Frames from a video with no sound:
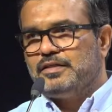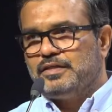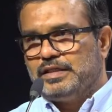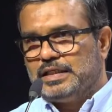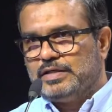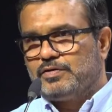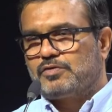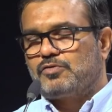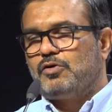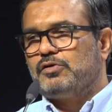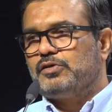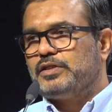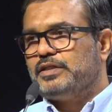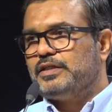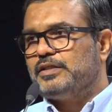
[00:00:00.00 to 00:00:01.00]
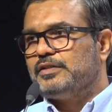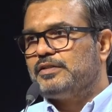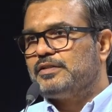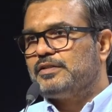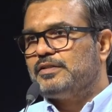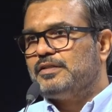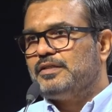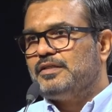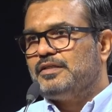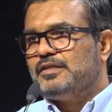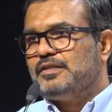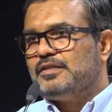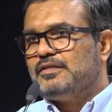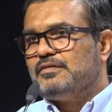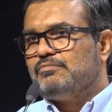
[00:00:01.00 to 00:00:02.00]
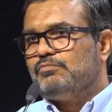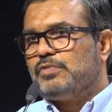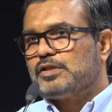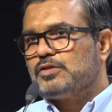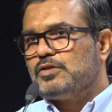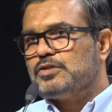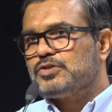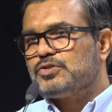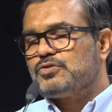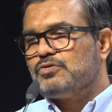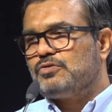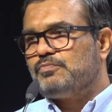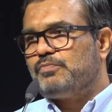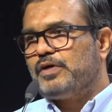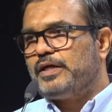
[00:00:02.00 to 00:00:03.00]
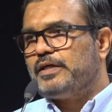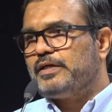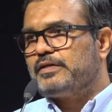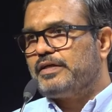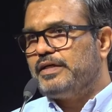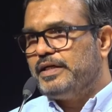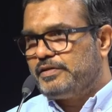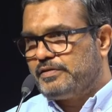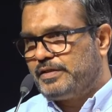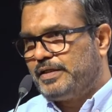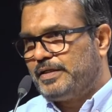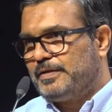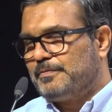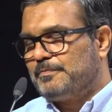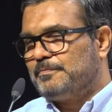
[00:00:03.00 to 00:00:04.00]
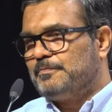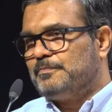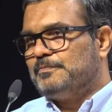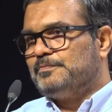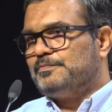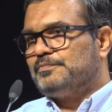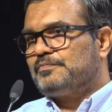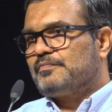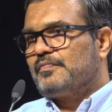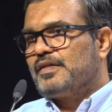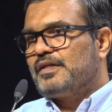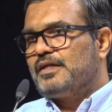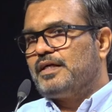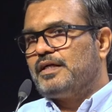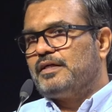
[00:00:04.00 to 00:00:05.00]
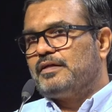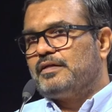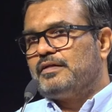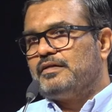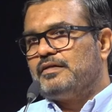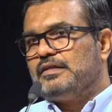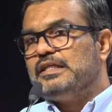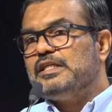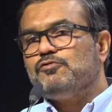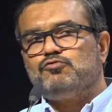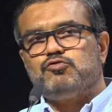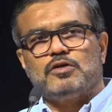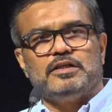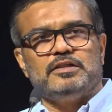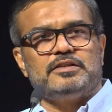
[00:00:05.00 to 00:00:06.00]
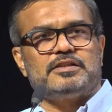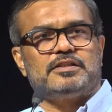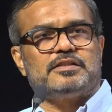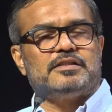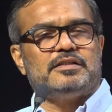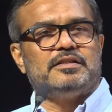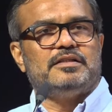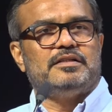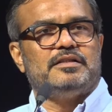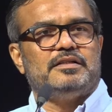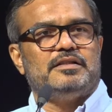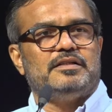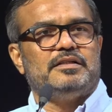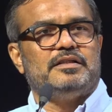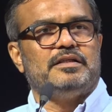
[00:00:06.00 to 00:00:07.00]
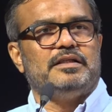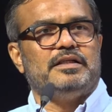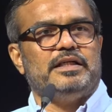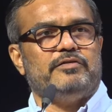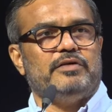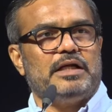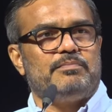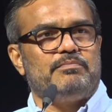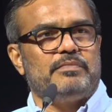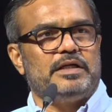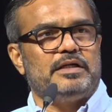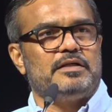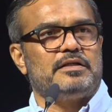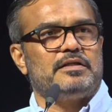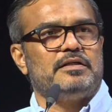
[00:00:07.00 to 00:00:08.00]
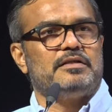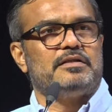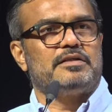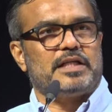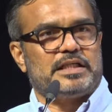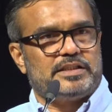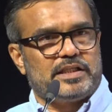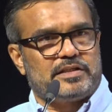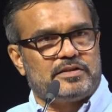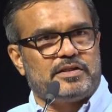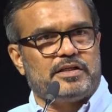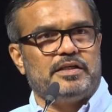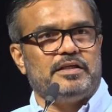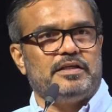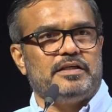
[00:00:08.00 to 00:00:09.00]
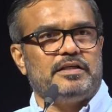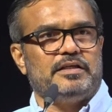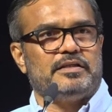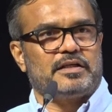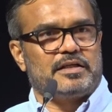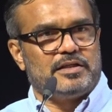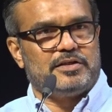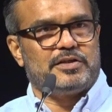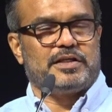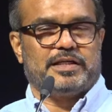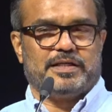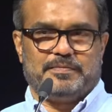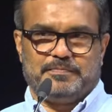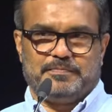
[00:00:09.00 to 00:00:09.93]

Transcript: in our continent, but also by creating a different development trajectory in the country.